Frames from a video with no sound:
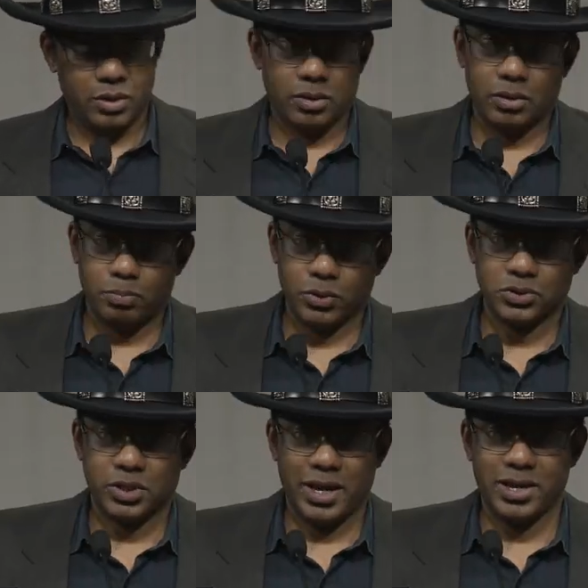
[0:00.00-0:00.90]
The
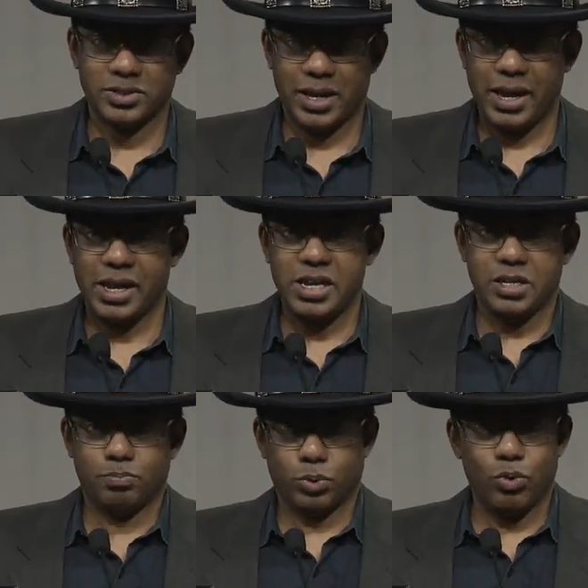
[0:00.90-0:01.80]
person has
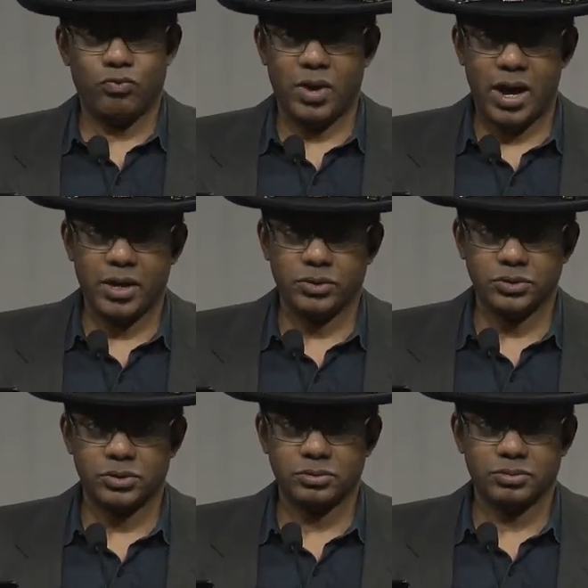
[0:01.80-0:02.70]
8
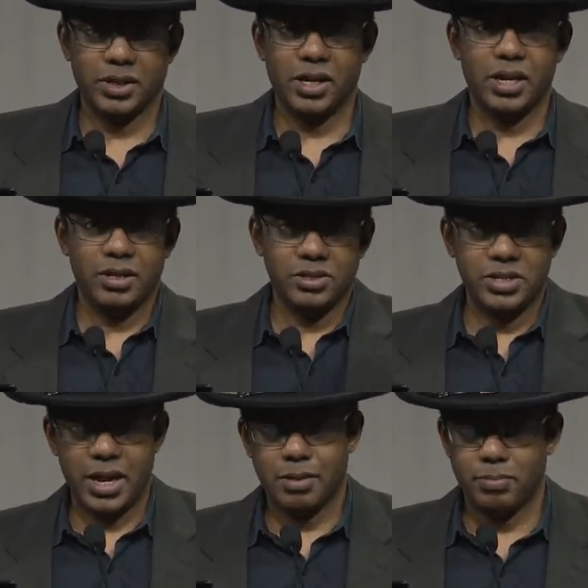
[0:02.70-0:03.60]
profiles in the
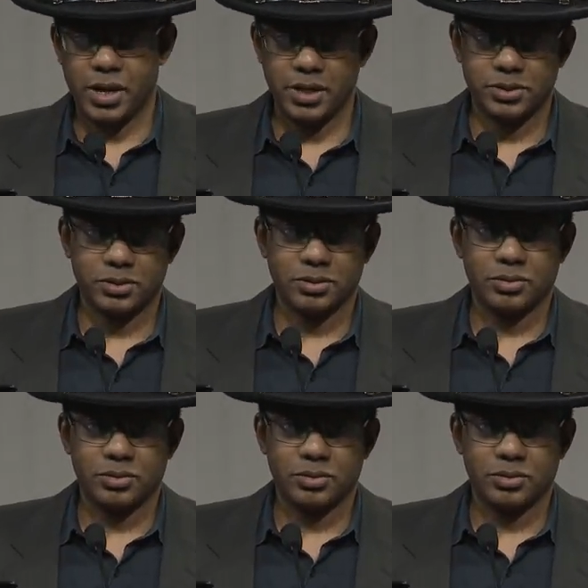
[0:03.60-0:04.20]
database,